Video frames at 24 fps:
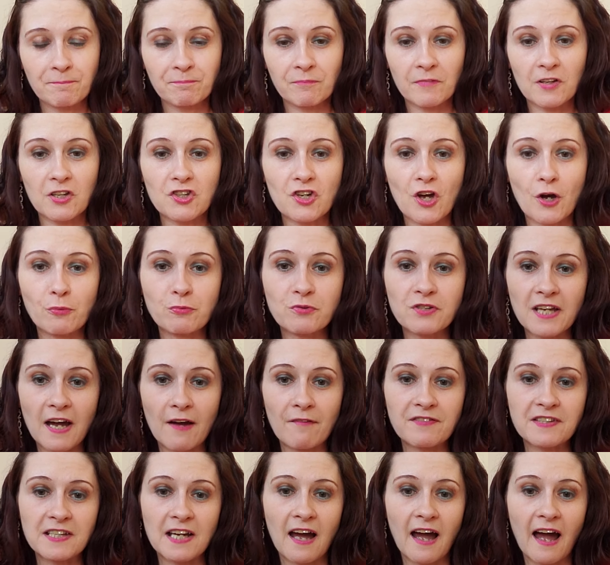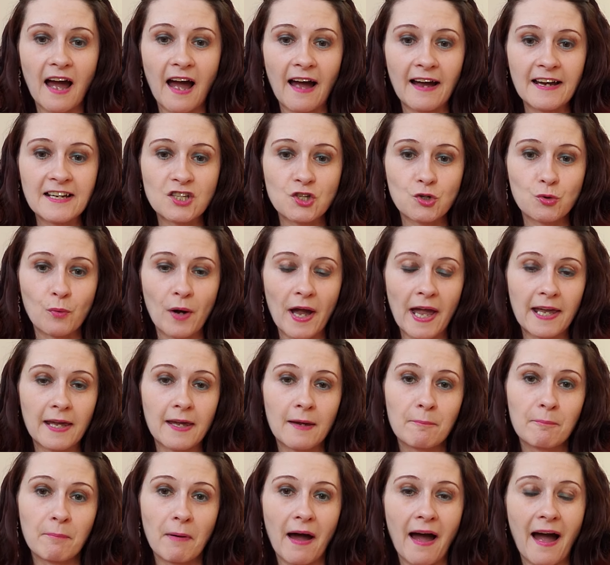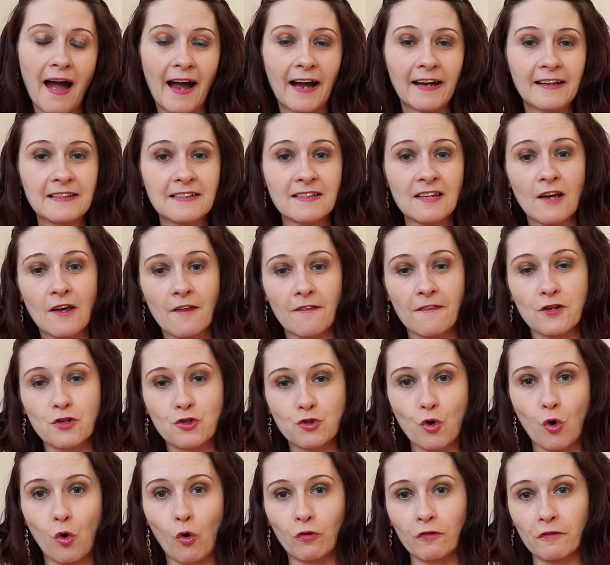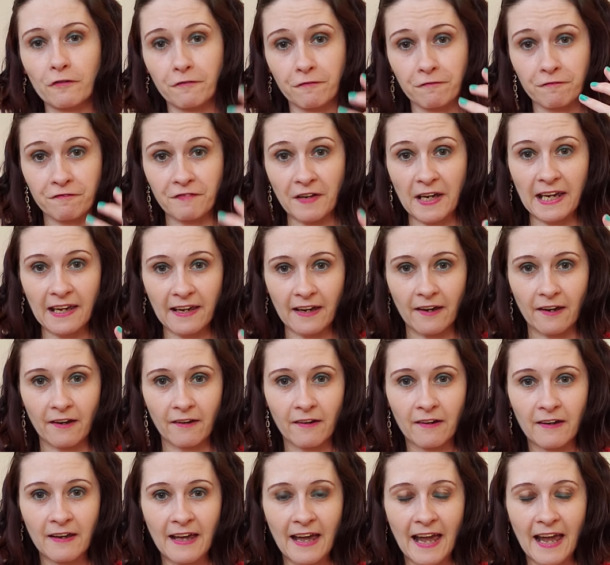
You don't have to hide away behind the door of fear.